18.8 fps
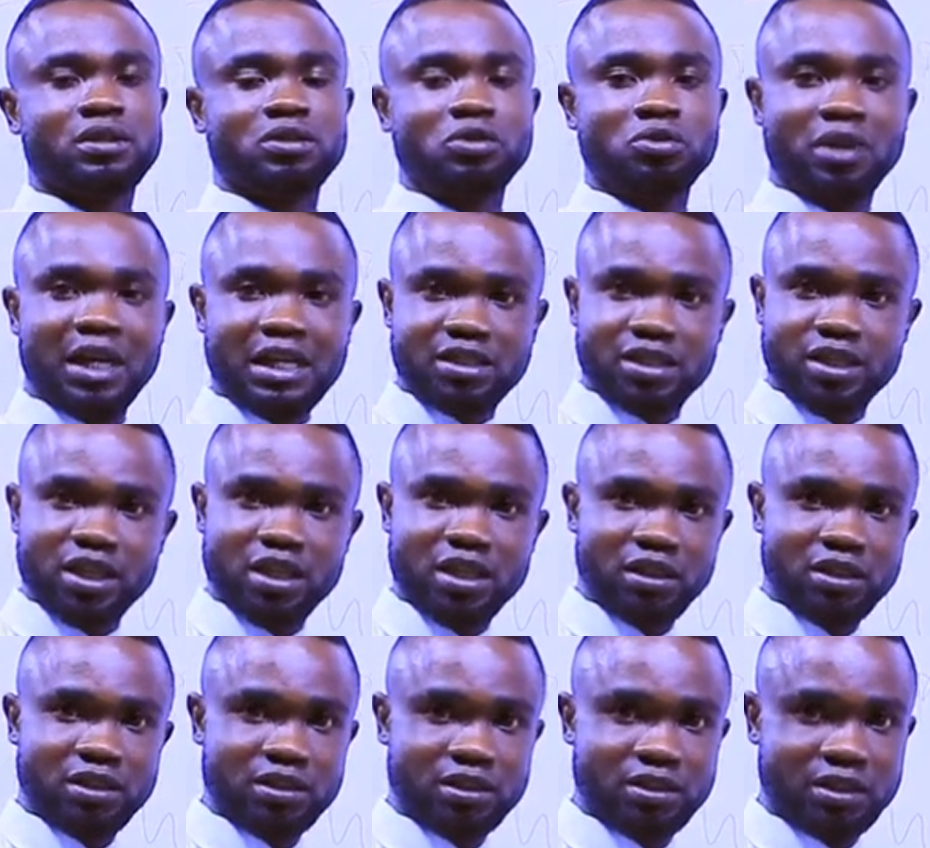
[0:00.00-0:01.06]
You are still
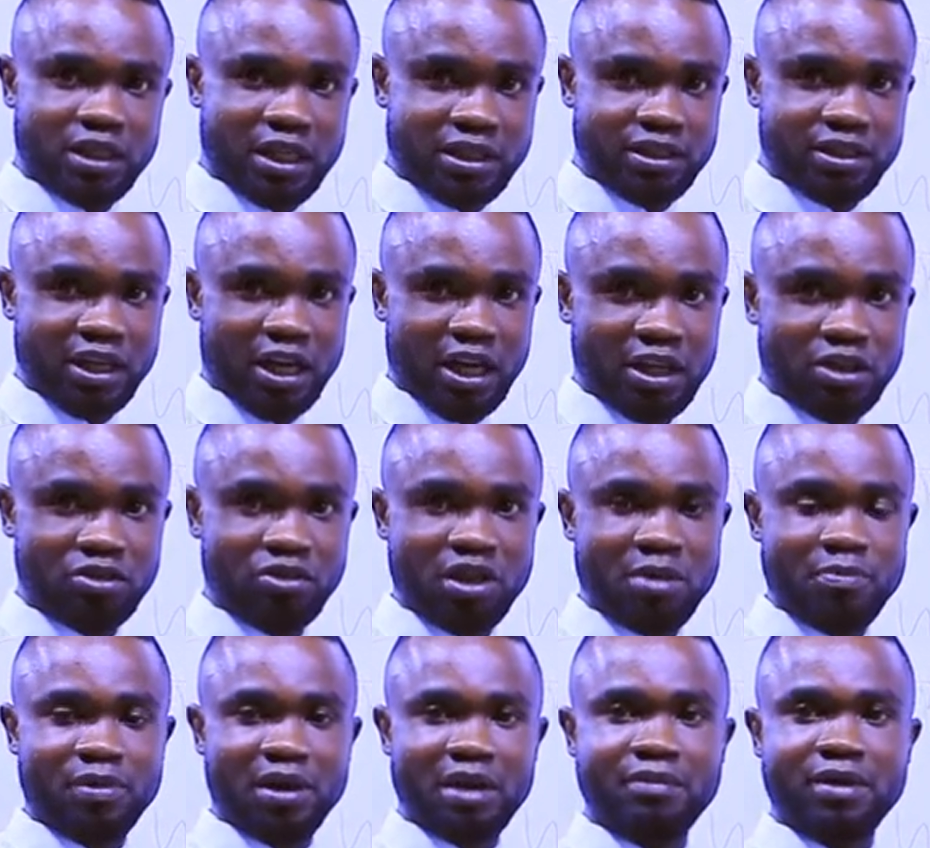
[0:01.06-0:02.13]
tender. You are
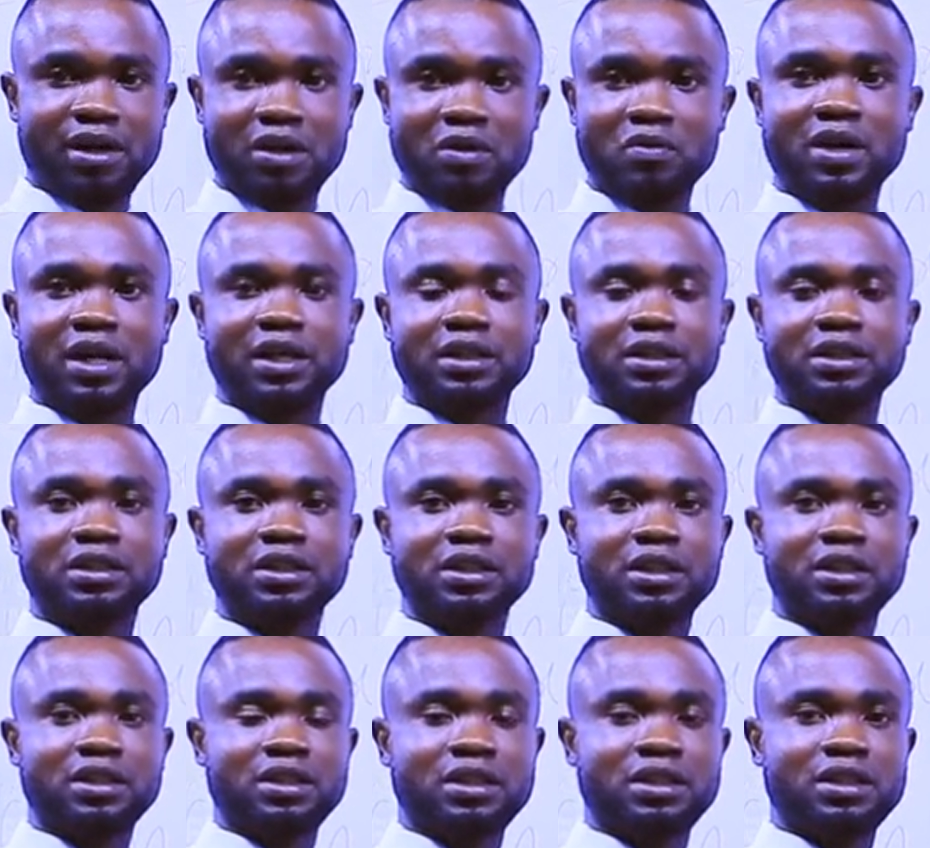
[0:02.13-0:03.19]
in primary 1.
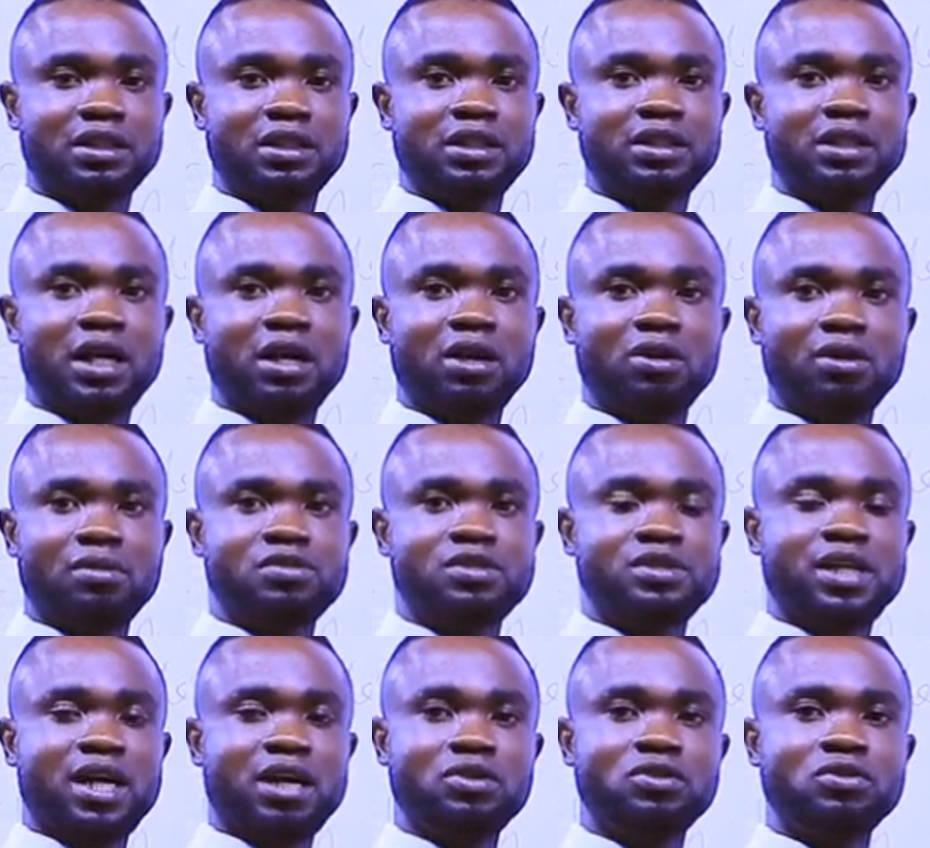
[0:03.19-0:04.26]
In your homes
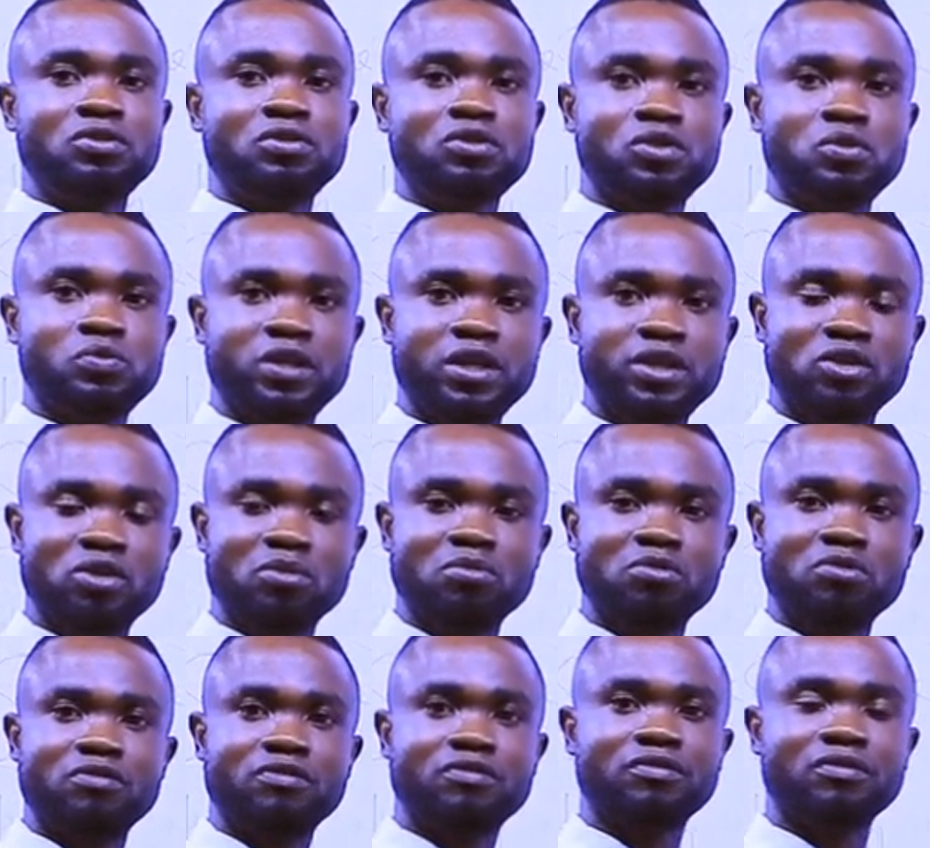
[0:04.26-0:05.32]
now, you use wheel to
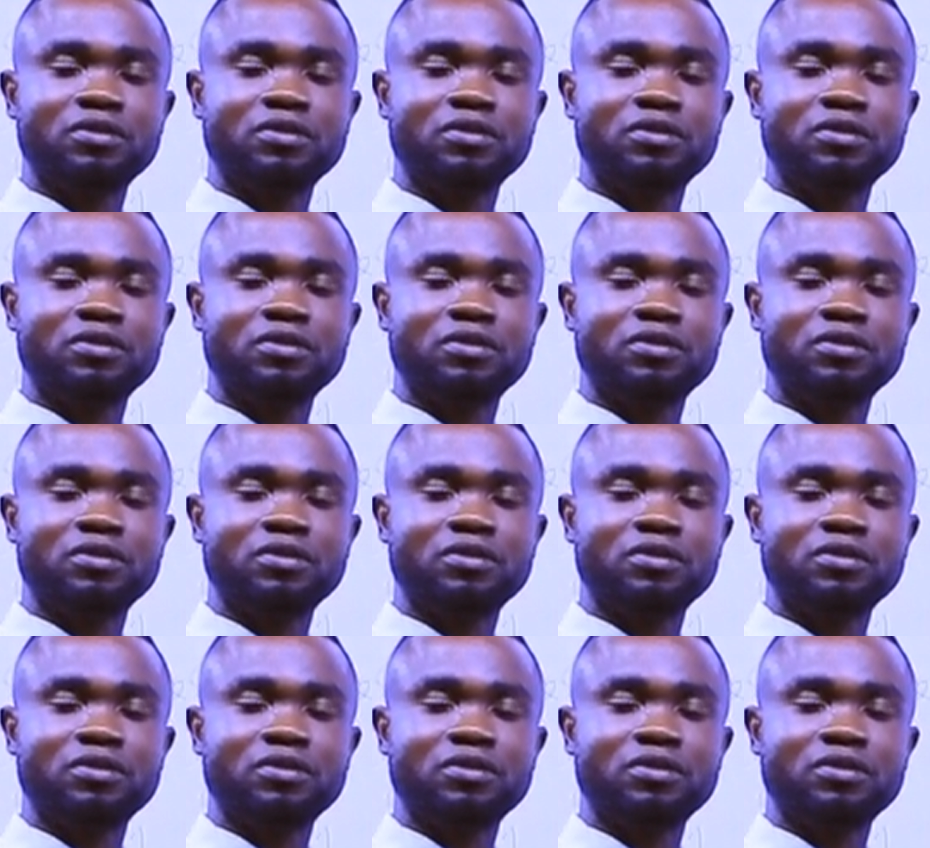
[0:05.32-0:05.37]
move.